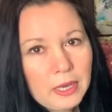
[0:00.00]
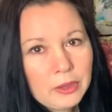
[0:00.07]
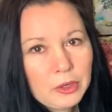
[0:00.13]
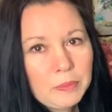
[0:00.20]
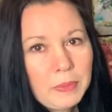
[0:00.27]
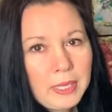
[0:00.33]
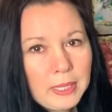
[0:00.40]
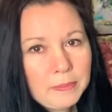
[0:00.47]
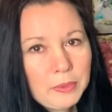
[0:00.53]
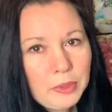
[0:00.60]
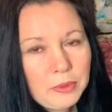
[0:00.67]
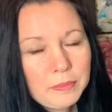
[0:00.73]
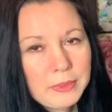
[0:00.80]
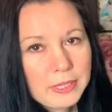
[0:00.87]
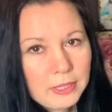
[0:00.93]
other
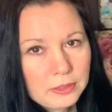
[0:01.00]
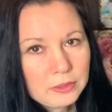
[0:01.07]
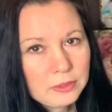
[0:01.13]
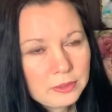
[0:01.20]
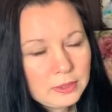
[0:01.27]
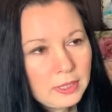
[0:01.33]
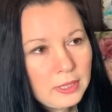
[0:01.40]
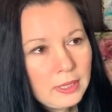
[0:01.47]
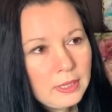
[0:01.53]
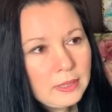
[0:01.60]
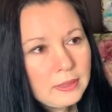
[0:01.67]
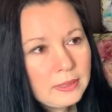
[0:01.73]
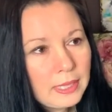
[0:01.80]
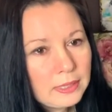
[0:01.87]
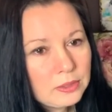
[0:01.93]
people because
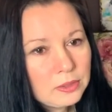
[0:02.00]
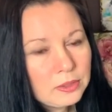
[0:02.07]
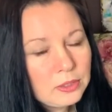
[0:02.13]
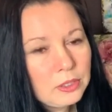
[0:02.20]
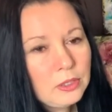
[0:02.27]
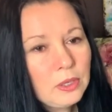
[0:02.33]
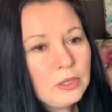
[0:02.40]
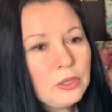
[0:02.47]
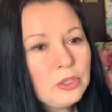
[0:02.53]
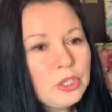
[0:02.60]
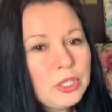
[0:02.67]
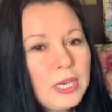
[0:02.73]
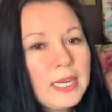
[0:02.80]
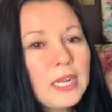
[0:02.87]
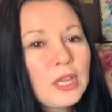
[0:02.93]
that's, you know, you're
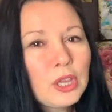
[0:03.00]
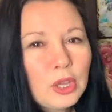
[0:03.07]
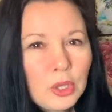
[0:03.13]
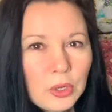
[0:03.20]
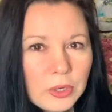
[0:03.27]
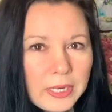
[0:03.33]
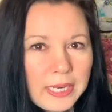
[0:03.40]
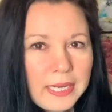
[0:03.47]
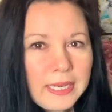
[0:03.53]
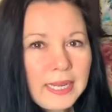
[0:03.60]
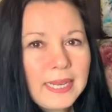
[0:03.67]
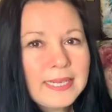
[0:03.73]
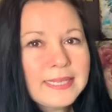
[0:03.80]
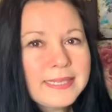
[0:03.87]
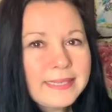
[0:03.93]
just kind of learning
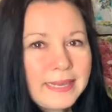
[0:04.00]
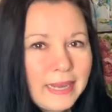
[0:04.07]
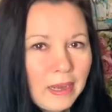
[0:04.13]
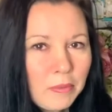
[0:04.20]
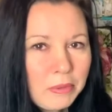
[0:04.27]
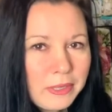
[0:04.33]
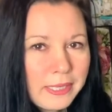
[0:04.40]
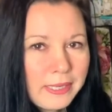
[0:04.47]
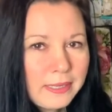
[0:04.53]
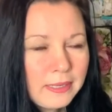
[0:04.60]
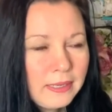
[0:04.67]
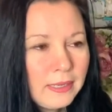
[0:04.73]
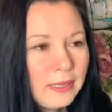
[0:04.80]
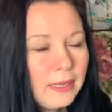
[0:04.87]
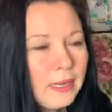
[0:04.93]
and dabbling.
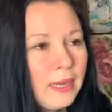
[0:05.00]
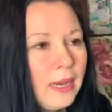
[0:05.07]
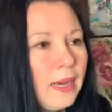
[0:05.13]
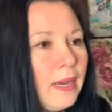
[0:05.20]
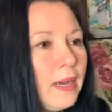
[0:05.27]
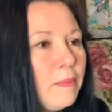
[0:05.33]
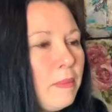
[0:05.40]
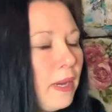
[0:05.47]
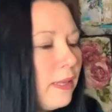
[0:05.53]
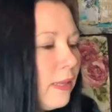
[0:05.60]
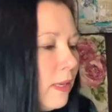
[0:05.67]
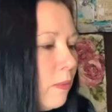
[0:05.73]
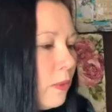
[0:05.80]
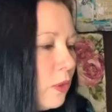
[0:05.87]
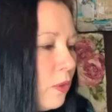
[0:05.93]
Um, I
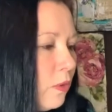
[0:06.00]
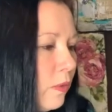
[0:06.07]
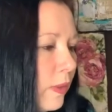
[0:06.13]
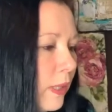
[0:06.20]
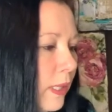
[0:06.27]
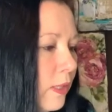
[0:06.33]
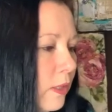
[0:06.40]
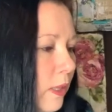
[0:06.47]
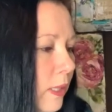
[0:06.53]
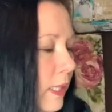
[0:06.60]
think when you really start